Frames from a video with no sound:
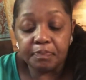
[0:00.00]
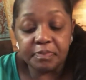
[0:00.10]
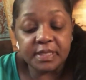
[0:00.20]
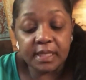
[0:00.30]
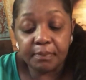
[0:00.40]

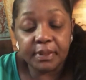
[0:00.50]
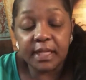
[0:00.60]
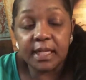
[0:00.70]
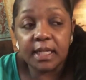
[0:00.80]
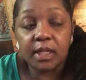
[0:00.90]

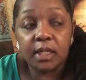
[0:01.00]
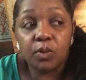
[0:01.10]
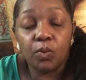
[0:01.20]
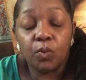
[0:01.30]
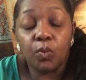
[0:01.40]

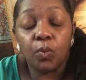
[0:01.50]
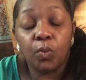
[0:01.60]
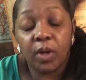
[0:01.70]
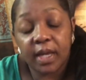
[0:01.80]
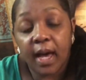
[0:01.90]
Simply,
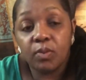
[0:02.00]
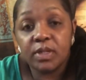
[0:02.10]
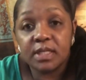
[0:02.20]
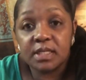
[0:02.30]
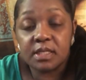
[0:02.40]
what I
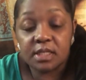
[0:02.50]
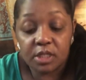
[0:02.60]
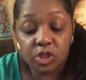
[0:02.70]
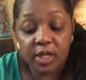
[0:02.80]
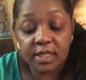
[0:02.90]
would
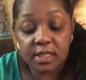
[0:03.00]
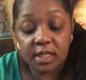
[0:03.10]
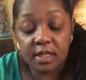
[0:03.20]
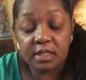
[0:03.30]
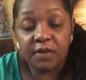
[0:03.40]
suggest
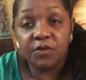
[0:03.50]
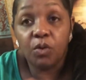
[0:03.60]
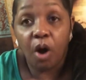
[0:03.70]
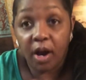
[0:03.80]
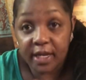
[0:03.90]
is, if
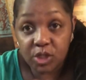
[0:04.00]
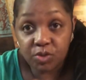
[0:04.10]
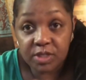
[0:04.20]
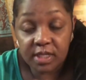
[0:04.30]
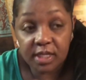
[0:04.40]
you are
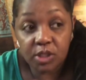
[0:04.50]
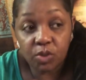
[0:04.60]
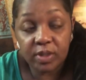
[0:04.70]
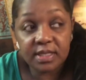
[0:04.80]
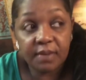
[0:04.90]
interested in
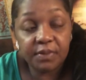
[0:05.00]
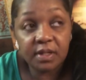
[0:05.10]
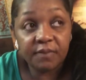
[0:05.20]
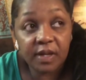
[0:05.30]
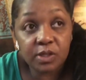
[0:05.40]
doing
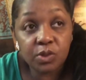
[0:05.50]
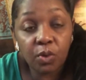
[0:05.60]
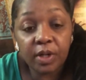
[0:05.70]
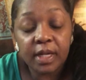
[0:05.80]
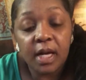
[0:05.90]
something of that
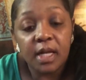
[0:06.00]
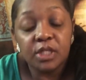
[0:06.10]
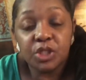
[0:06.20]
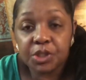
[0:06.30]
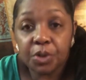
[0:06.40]
sort,
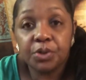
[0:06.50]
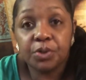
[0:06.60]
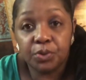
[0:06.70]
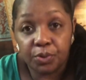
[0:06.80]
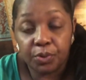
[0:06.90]
just go to
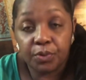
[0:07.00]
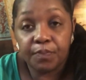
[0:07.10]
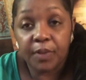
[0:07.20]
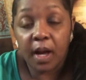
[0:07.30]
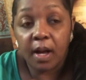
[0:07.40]
Google.
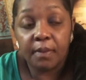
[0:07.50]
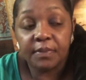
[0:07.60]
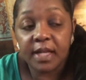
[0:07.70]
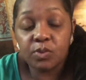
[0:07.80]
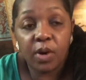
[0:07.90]

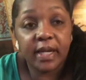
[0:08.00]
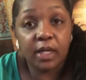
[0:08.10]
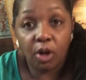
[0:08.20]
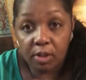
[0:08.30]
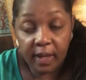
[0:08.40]
That's where I
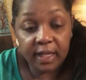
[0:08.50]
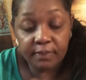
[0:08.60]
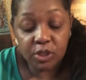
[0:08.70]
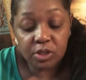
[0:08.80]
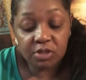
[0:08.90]
get all my
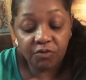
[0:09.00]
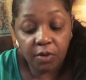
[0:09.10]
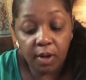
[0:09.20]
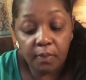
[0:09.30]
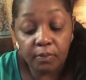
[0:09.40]
images
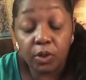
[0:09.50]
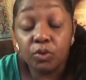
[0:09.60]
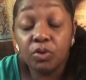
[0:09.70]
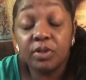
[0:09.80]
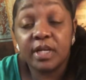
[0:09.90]
from.
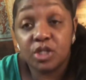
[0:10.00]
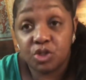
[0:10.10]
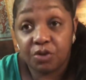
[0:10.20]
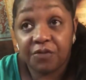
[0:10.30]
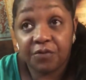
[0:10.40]
Google
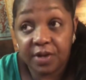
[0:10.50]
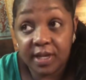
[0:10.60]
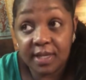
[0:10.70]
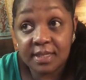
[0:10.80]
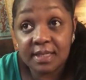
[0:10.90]
is your
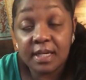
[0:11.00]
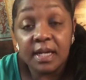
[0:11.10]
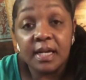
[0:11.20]
friend.